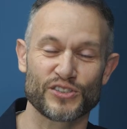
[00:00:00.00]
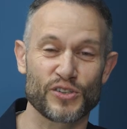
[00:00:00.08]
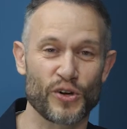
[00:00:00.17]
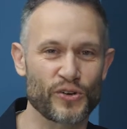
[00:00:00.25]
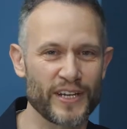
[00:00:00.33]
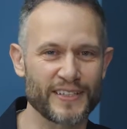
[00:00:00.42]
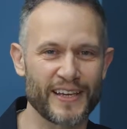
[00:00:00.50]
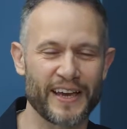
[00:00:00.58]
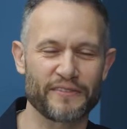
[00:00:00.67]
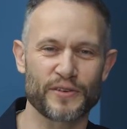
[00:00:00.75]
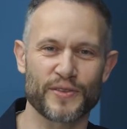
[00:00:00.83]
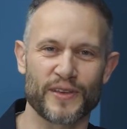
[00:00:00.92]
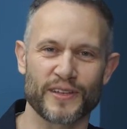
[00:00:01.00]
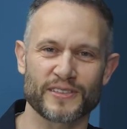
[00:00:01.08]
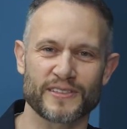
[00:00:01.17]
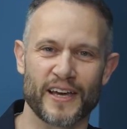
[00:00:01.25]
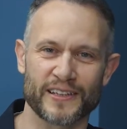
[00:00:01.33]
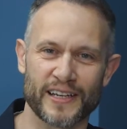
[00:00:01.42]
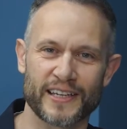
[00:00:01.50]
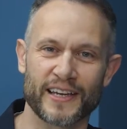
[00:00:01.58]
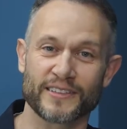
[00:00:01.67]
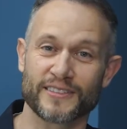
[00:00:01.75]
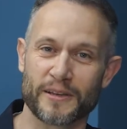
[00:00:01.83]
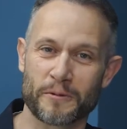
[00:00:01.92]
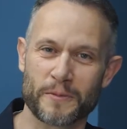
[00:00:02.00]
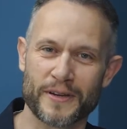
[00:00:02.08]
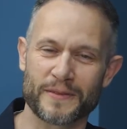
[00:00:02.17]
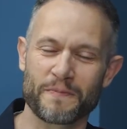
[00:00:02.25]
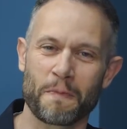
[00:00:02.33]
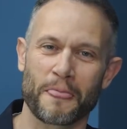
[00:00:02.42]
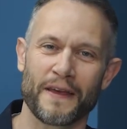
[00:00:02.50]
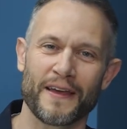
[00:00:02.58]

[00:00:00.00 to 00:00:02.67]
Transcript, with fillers: So great to have with us Henrique Cymerman,